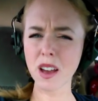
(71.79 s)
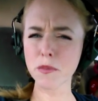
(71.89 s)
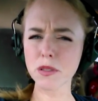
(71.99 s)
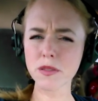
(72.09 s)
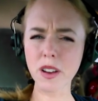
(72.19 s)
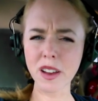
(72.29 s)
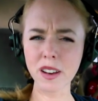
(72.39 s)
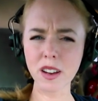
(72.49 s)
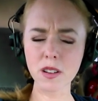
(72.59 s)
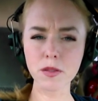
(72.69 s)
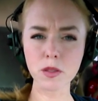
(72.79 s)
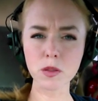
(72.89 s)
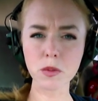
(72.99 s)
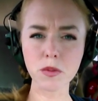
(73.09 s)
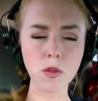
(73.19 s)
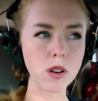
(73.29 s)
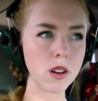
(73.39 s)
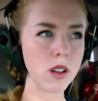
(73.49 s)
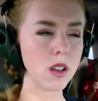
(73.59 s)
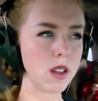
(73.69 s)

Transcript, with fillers: amplified earphones before,